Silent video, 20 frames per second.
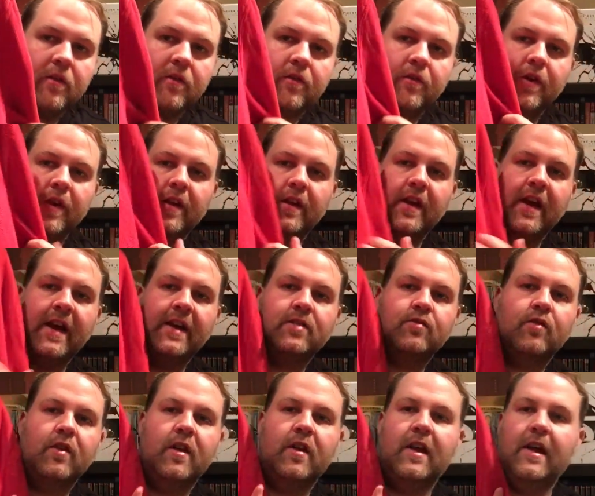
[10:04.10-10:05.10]
really nice
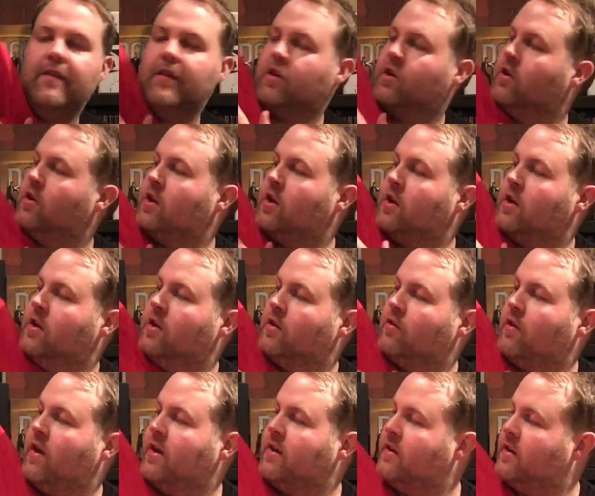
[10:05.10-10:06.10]
really like the color
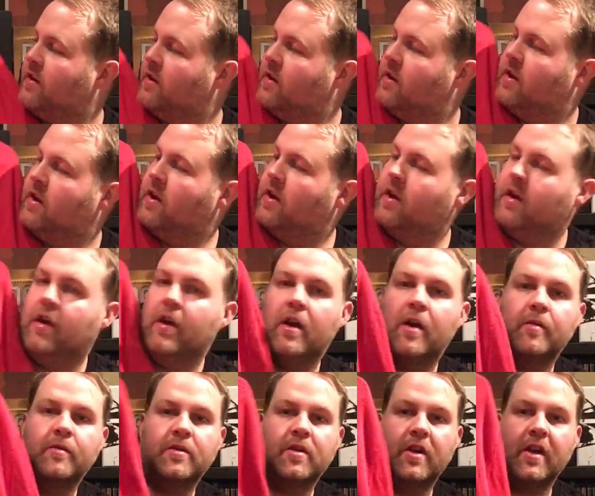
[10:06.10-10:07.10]
red
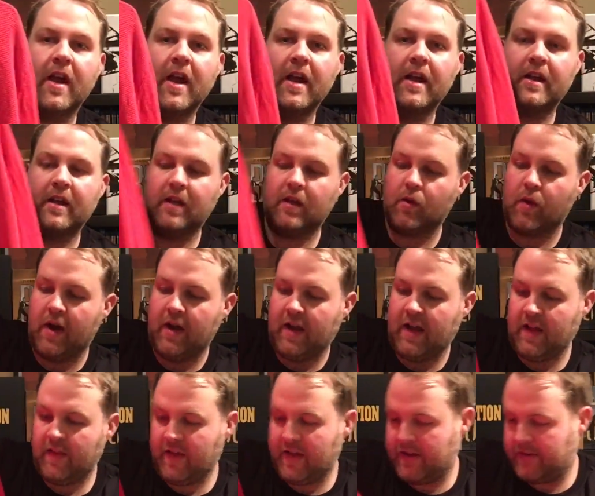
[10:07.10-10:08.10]
um, so yeah quite
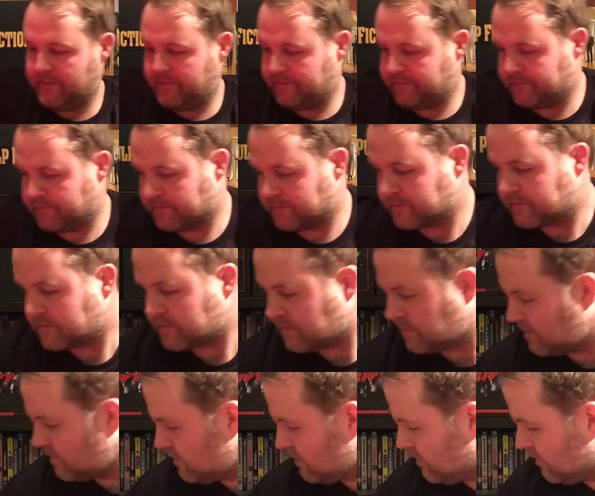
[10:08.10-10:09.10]
like that
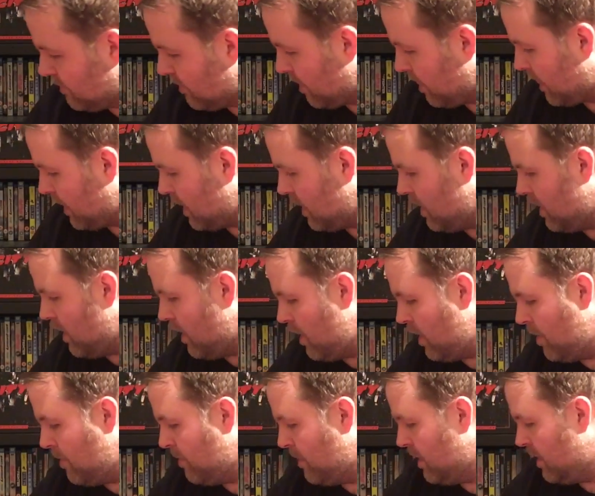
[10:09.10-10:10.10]

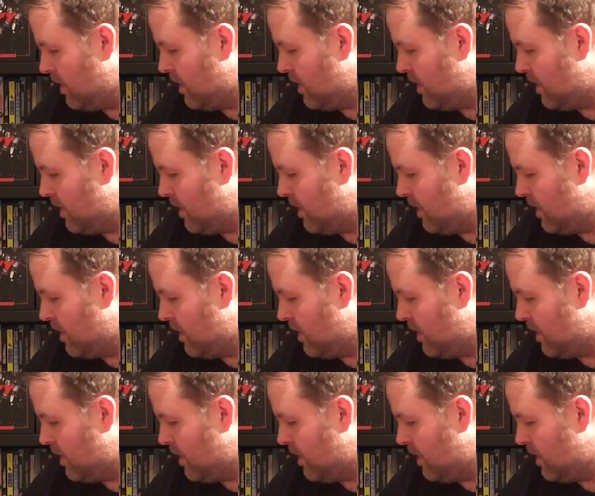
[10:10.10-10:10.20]
um,